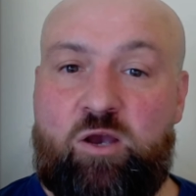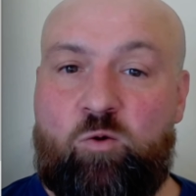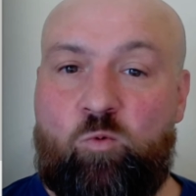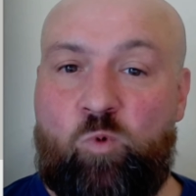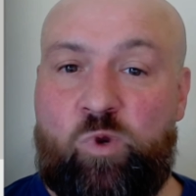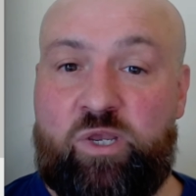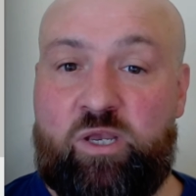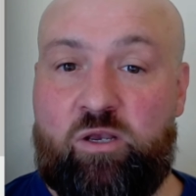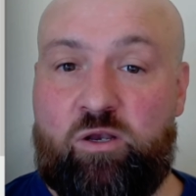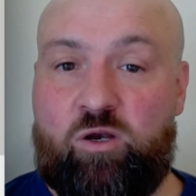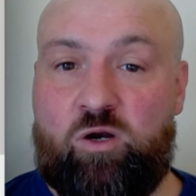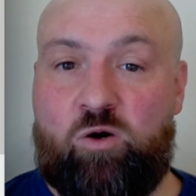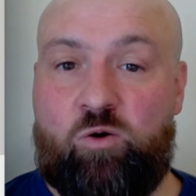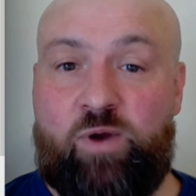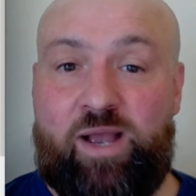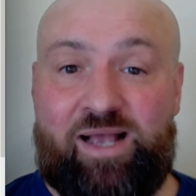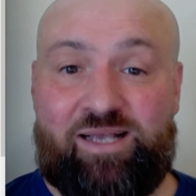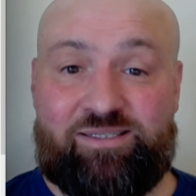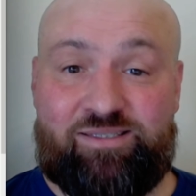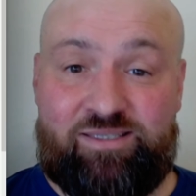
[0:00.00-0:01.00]
We can go
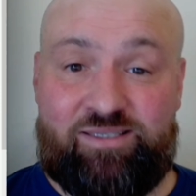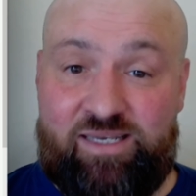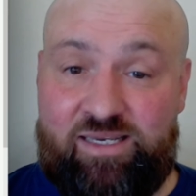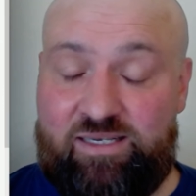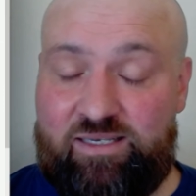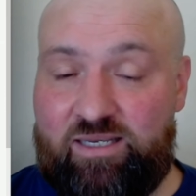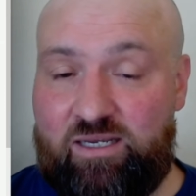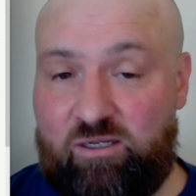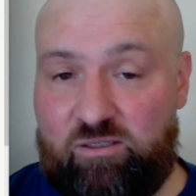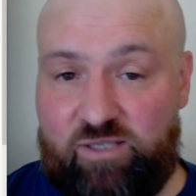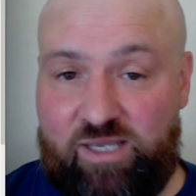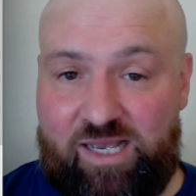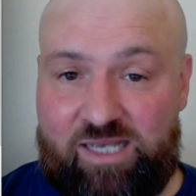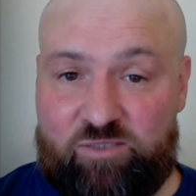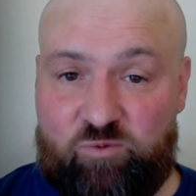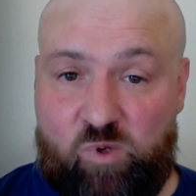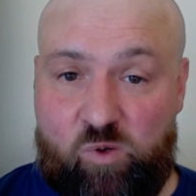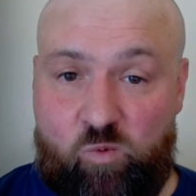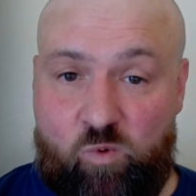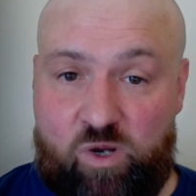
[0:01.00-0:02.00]
as detailed
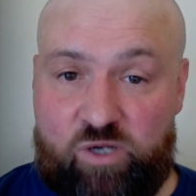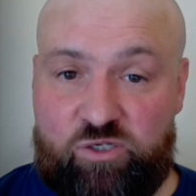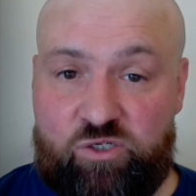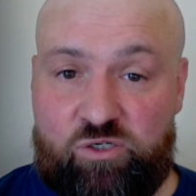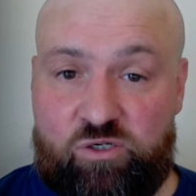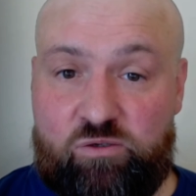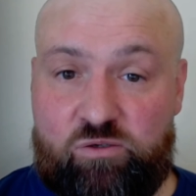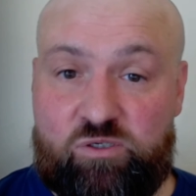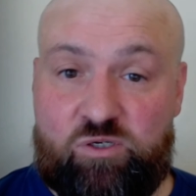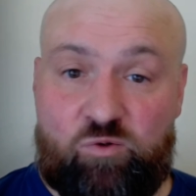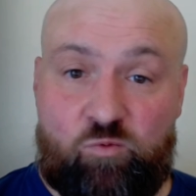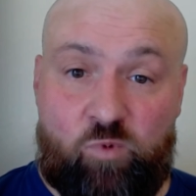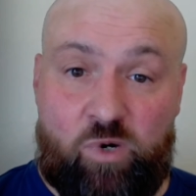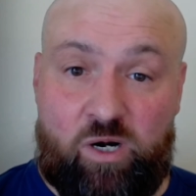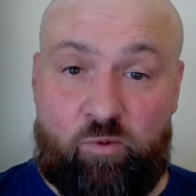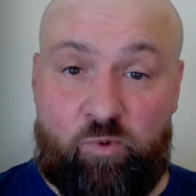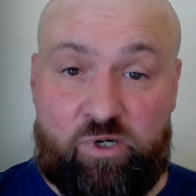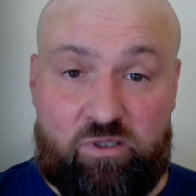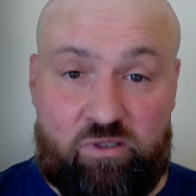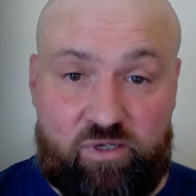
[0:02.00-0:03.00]
as we want to where
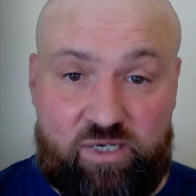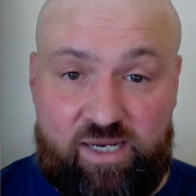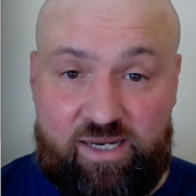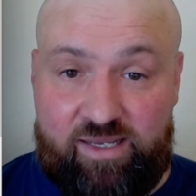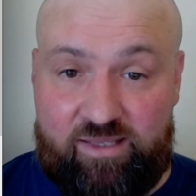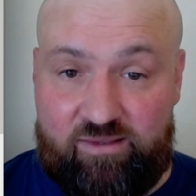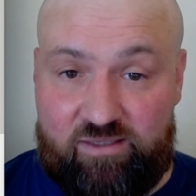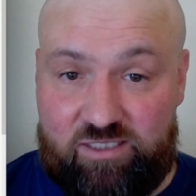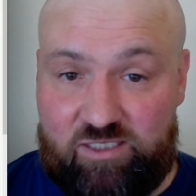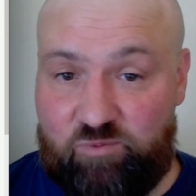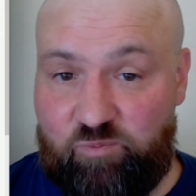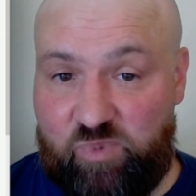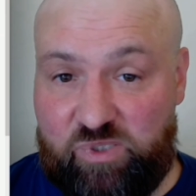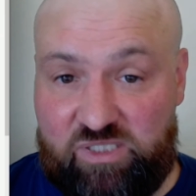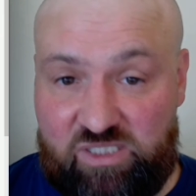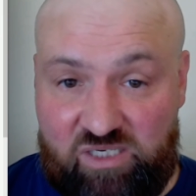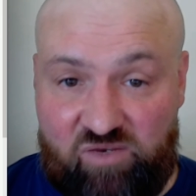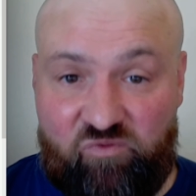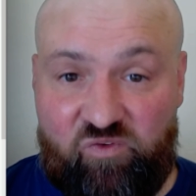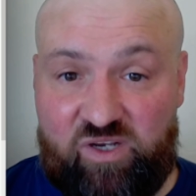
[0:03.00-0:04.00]
we're looking at the
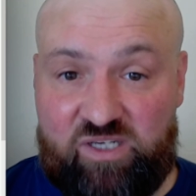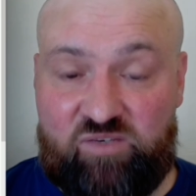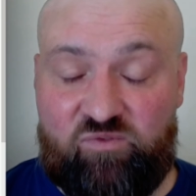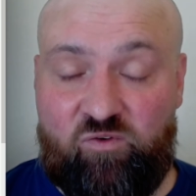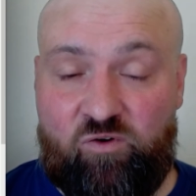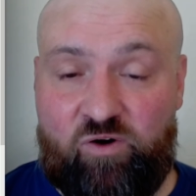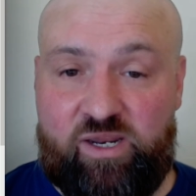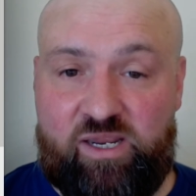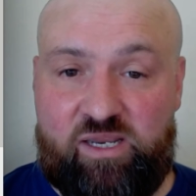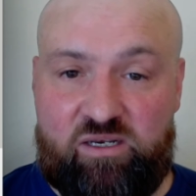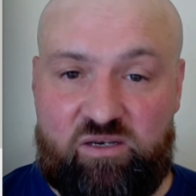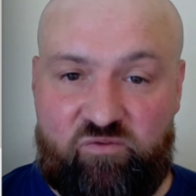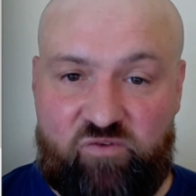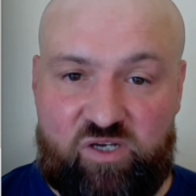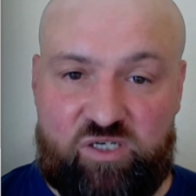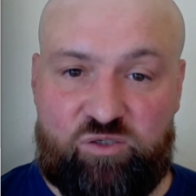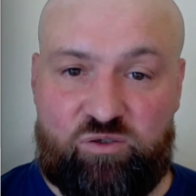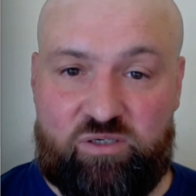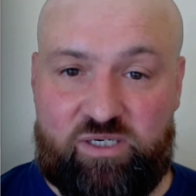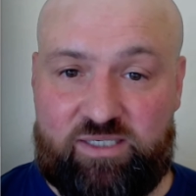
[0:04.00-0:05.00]
specifics for an
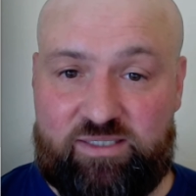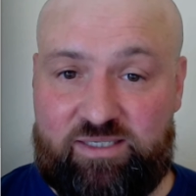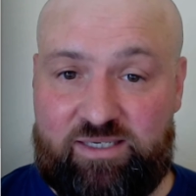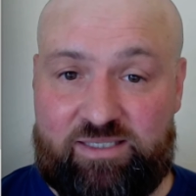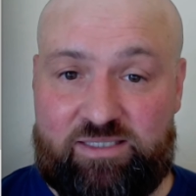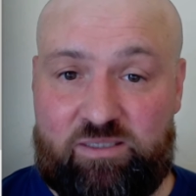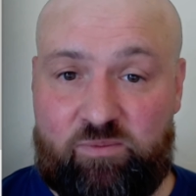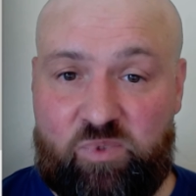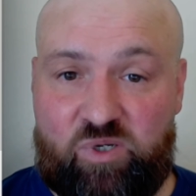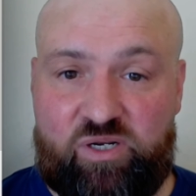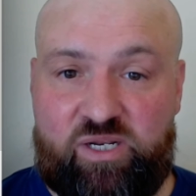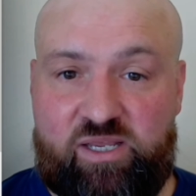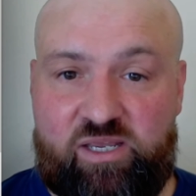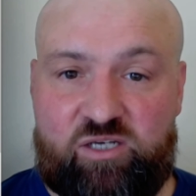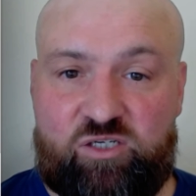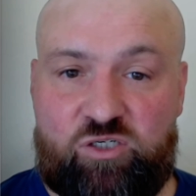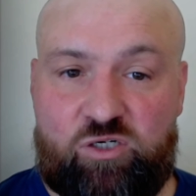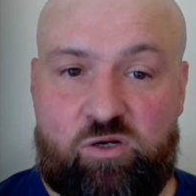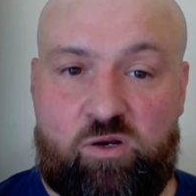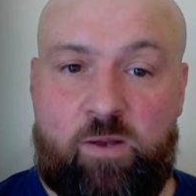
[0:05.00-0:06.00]
individual accessibility
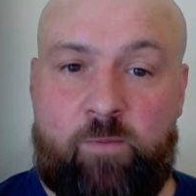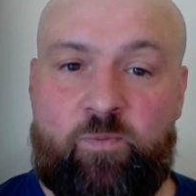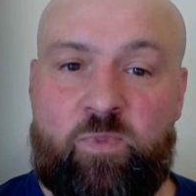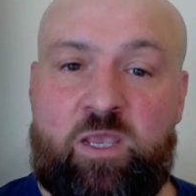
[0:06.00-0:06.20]
issue,